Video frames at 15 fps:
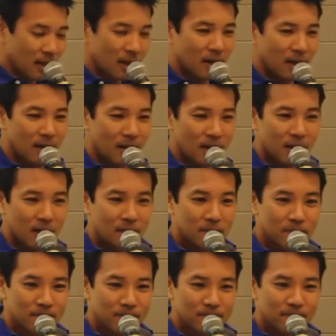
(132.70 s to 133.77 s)
When
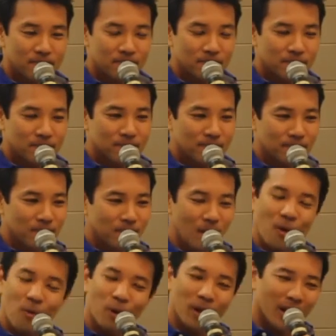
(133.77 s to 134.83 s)

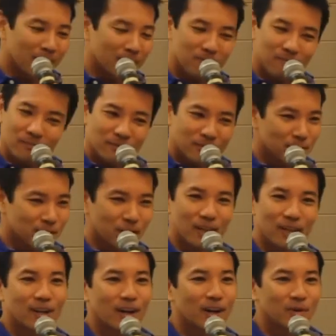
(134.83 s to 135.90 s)
I
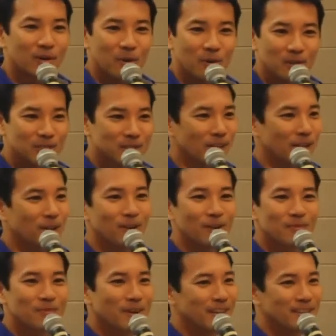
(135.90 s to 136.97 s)
started Kanu, I was
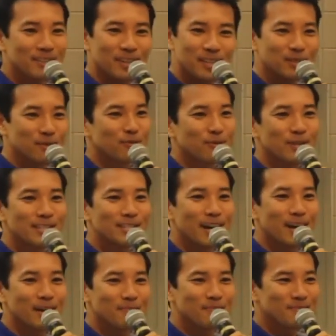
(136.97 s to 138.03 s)
single, had tons of free
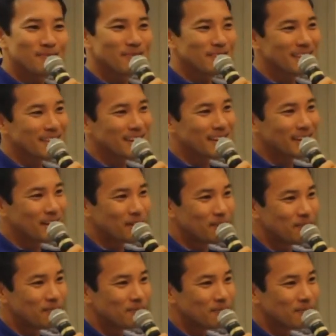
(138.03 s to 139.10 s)
time,
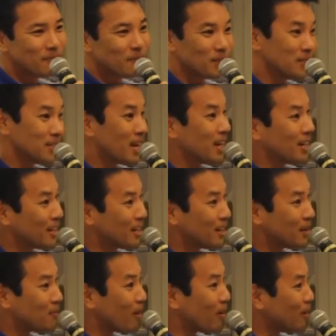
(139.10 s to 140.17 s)
was not in
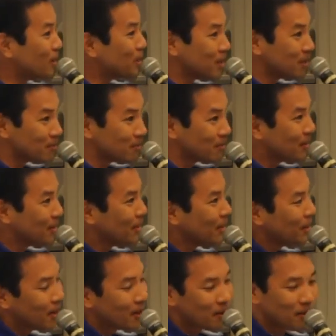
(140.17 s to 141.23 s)
a partnership
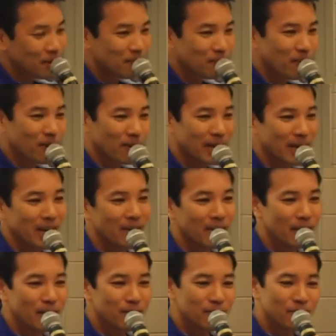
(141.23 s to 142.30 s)
with a partner I now
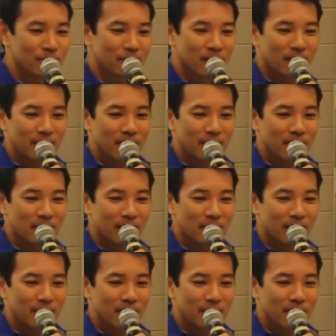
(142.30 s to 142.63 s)
have.